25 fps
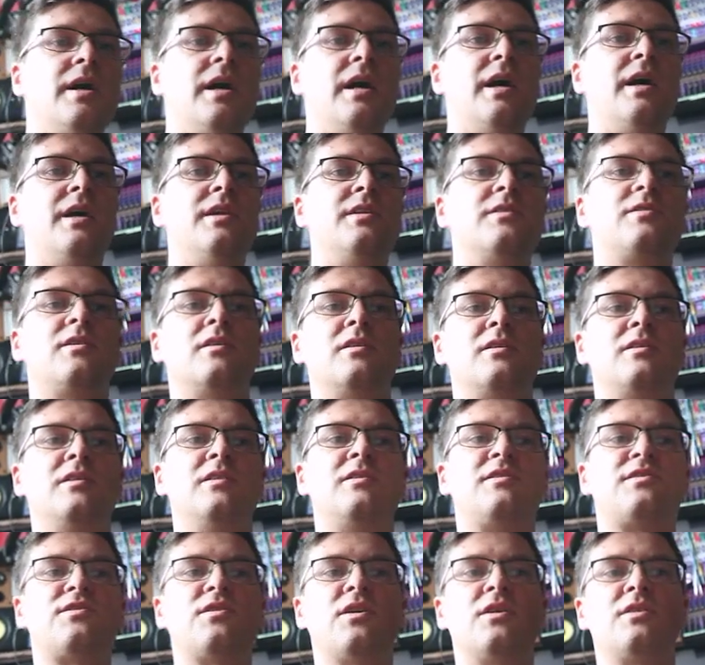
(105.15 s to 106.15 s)
and
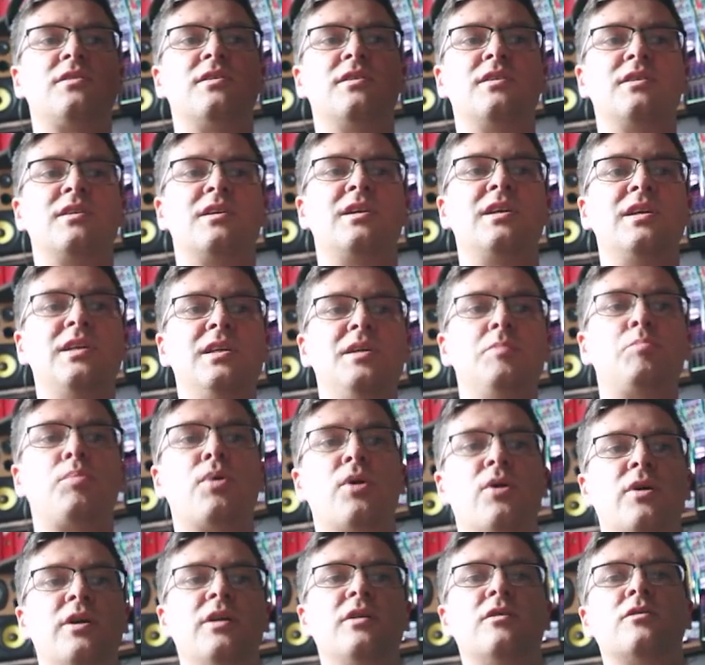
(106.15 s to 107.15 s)
this certain key
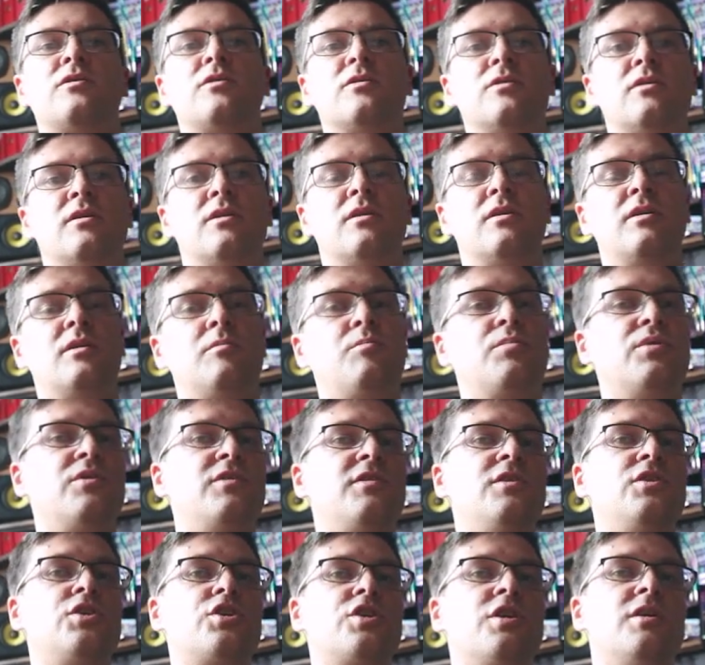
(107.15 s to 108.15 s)
point or
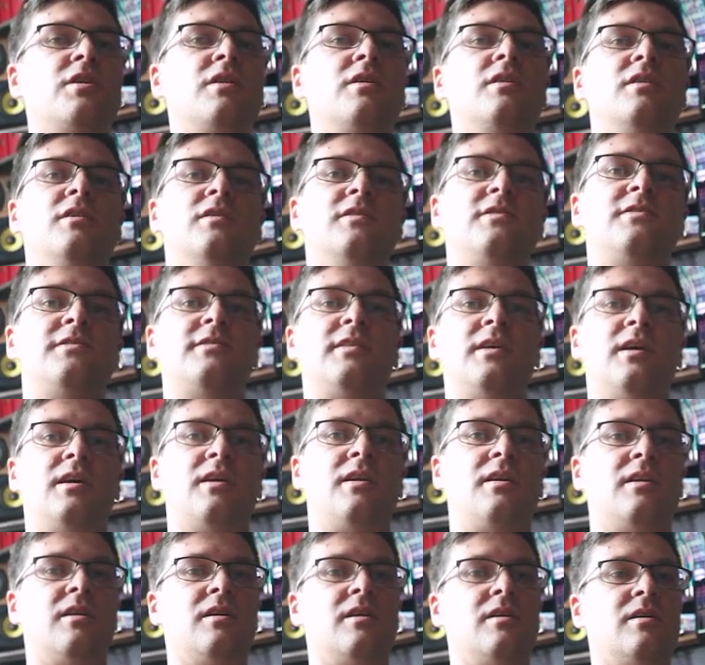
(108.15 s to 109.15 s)
position is
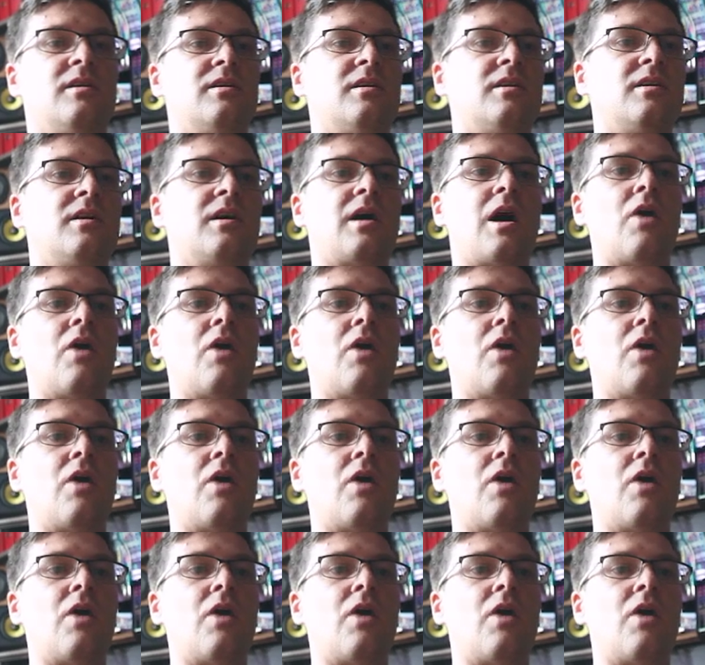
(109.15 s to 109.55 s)
then uh,